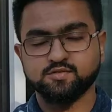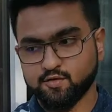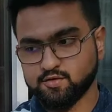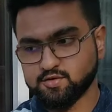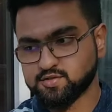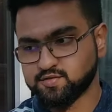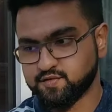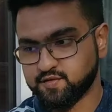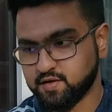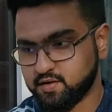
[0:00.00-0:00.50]

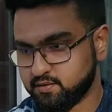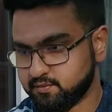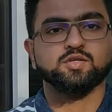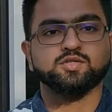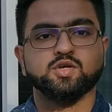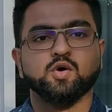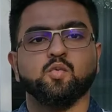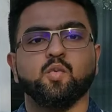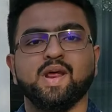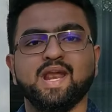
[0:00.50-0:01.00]
photosphere.
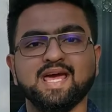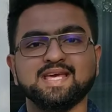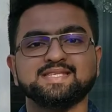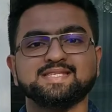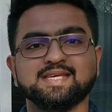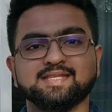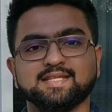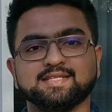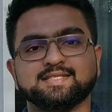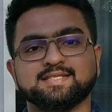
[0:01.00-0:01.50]
So when I
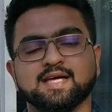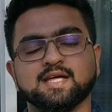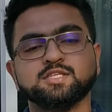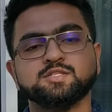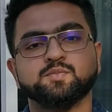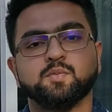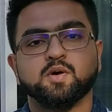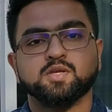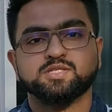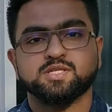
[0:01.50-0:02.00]
say that
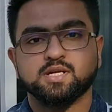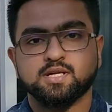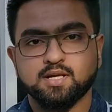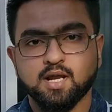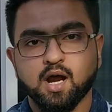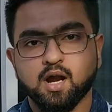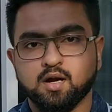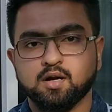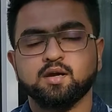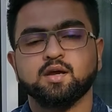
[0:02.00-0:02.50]
sunspots are
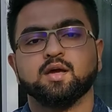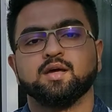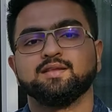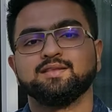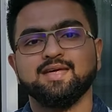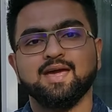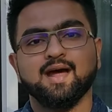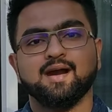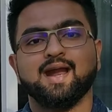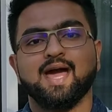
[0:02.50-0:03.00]
dark,
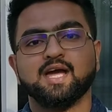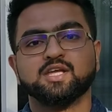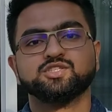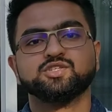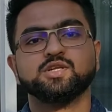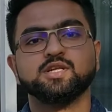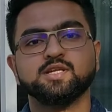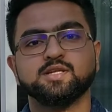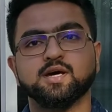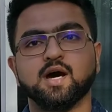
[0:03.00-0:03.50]
they are
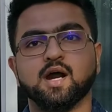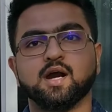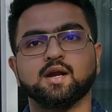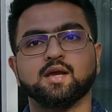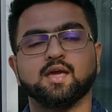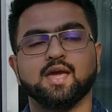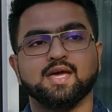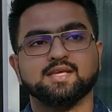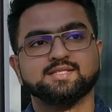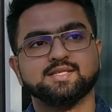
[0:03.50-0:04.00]
actually dark
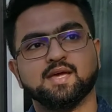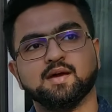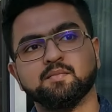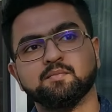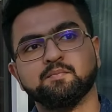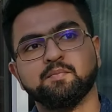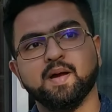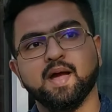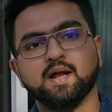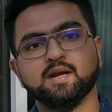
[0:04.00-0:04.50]
as
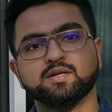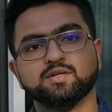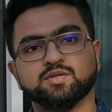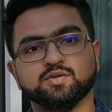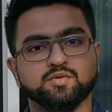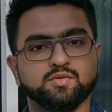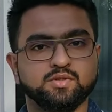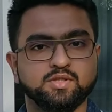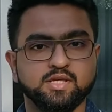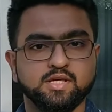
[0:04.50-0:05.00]
compared
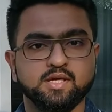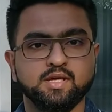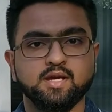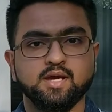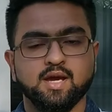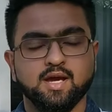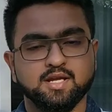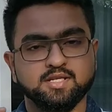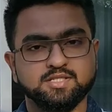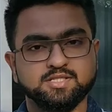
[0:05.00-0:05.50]
to the
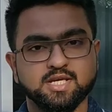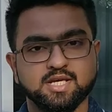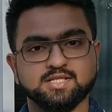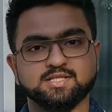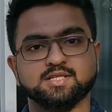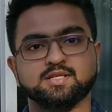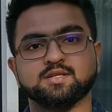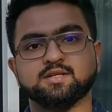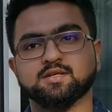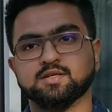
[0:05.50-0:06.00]

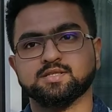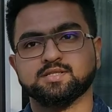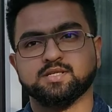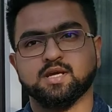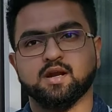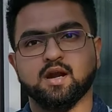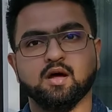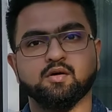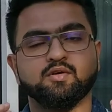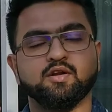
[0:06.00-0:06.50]
adjacent
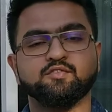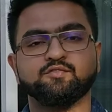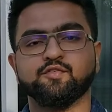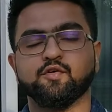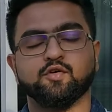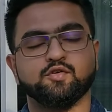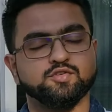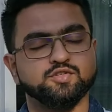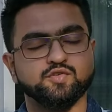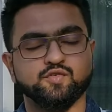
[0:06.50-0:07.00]
surrounding
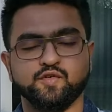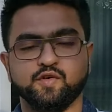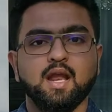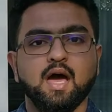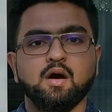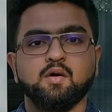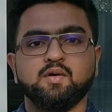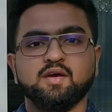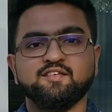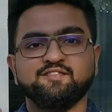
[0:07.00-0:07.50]
photosphere.
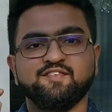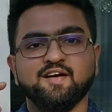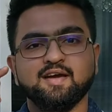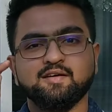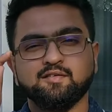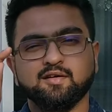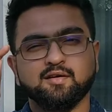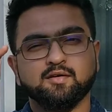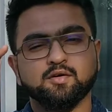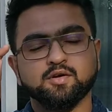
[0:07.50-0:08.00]
Now, if
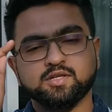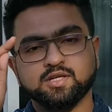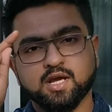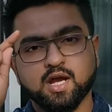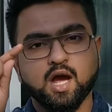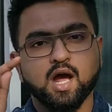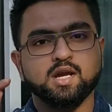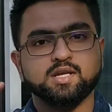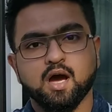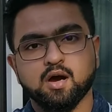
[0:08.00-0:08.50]
I could
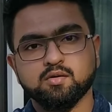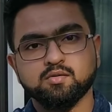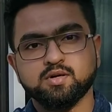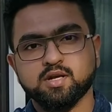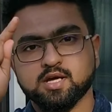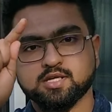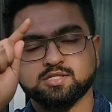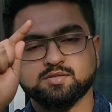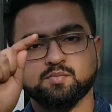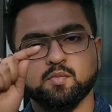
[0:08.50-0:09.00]
cut out
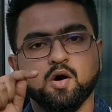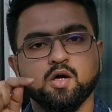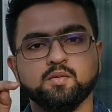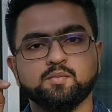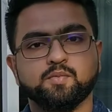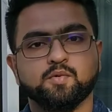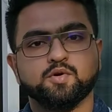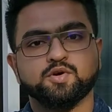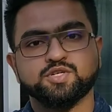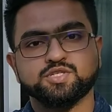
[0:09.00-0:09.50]
a small
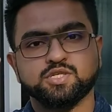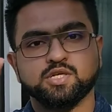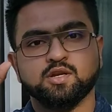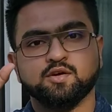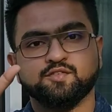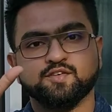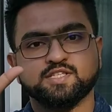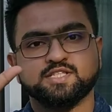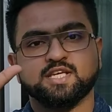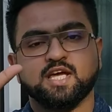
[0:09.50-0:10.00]
portion
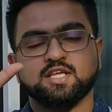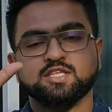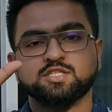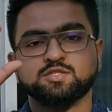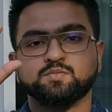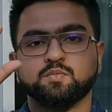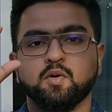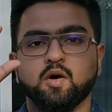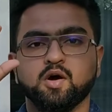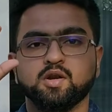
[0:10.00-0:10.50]
of a
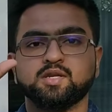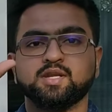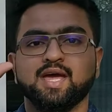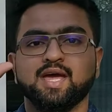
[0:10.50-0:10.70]
sunspot